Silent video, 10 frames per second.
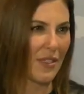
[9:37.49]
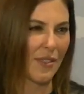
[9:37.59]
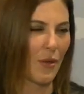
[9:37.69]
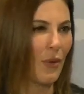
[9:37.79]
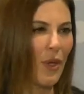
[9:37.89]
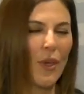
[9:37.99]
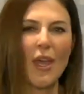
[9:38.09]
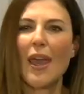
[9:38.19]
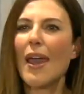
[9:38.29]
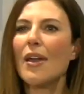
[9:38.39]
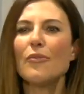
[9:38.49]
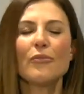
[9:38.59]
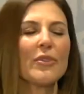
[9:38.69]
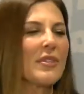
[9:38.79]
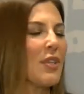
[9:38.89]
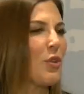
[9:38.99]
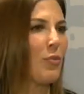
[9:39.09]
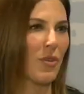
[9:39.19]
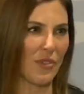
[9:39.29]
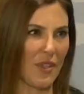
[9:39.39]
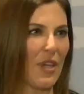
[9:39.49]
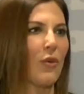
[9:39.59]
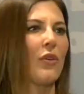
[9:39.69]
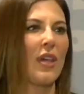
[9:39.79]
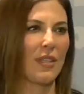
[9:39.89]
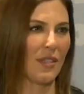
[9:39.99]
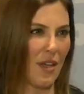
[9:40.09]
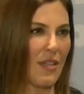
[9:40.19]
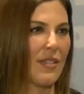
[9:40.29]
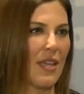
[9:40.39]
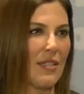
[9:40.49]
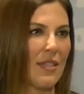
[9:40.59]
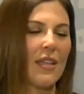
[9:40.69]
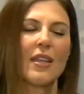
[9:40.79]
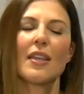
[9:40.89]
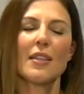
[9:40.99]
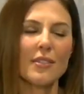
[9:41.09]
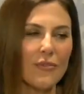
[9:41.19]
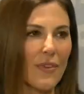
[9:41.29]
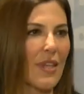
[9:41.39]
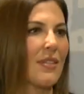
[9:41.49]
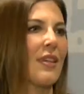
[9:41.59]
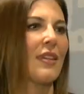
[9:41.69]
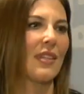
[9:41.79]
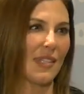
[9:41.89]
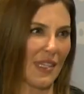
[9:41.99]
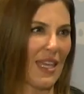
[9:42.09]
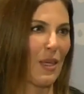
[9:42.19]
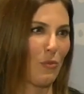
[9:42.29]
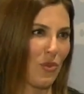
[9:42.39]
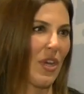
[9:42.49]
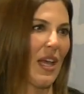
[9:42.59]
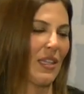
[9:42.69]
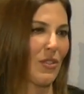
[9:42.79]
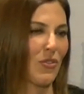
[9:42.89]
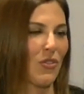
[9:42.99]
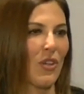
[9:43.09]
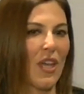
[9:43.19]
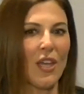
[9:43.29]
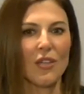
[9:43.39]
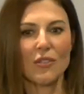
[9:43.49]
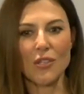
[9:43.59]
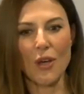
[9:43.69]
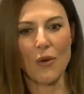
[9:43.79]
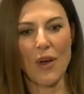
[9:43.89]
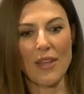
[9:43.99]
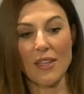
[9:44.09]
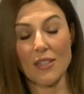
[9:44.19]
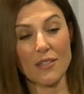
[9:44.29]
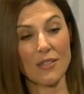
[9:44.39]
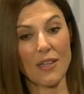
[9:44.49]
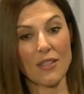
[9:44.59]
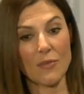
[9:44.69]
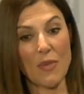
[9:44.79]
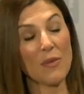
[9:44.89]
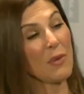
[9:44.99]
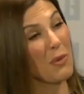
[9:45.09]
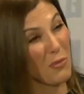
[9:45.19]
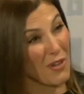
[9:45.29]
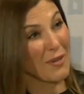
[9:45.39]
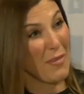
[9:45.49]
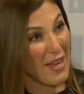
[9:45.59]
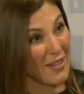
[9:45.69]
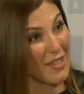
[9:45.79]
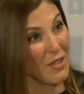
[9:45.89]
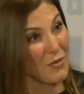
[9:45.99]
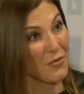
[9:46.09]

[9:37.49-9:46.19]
Right. So every single person that creates content is facing the same challenge. So I think it's made people more competitive.